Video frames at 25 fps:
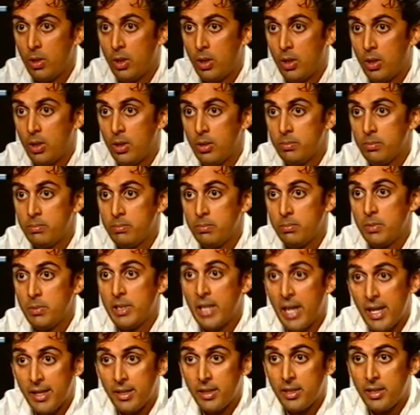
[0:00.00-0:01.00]
uh,
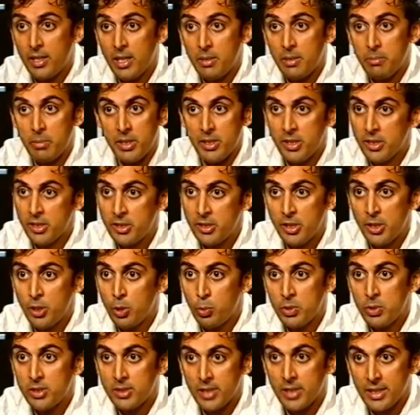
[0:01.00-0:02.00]
he'd had a kid, but he just didn't
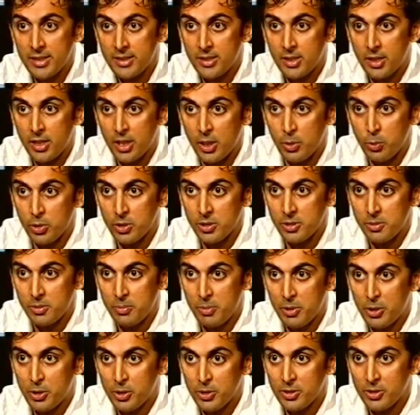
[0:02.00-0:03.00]
know which sex the kid was
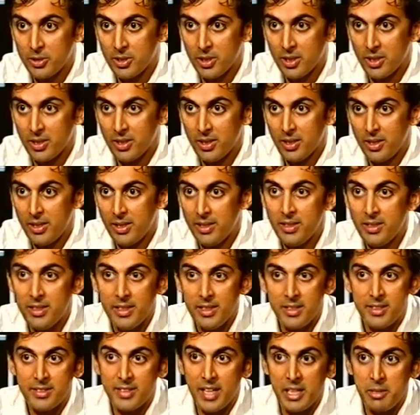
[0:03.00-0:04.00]
because uh, in
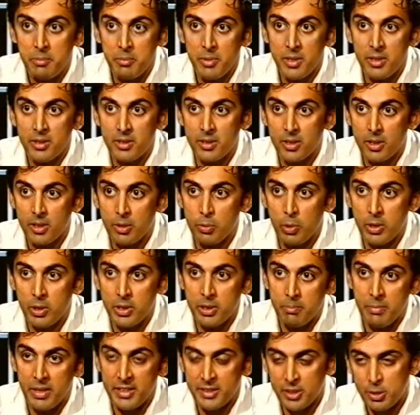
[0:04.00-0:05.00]
the excitement uh,
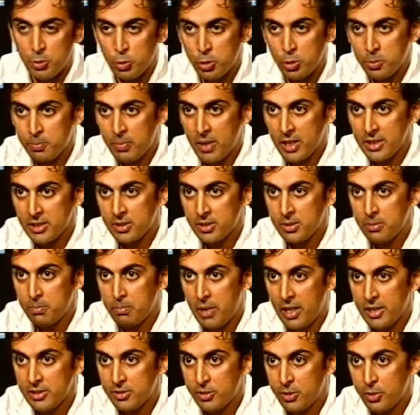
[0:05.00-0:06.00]
when the message was passed, they
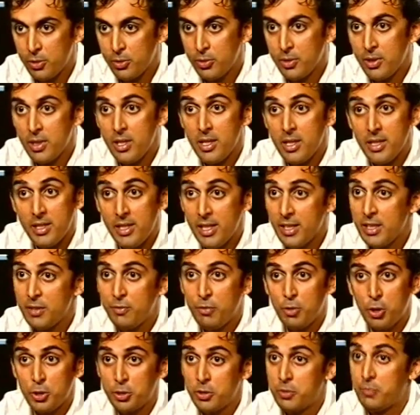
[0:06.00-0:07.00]
passed forgot through, to say. Yeah, they
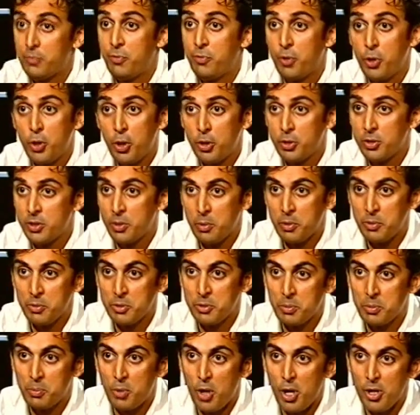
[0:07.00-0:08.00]
forgot forgot to say whether
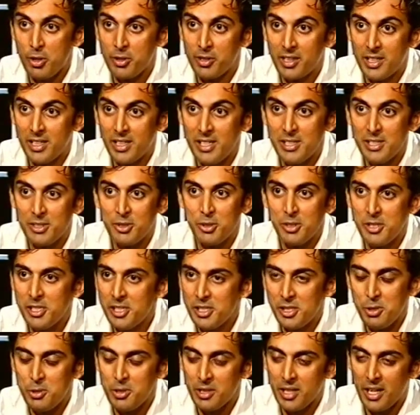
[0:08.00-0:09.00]
it was a boy or a girl, so he
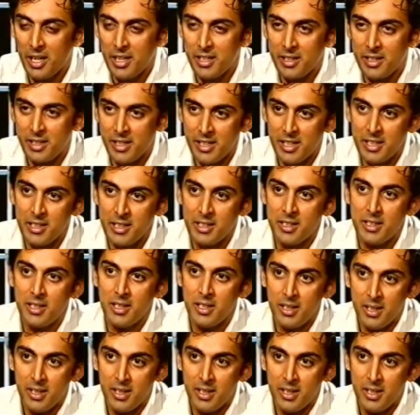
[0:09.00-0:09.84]
just knew he'd had a kid, and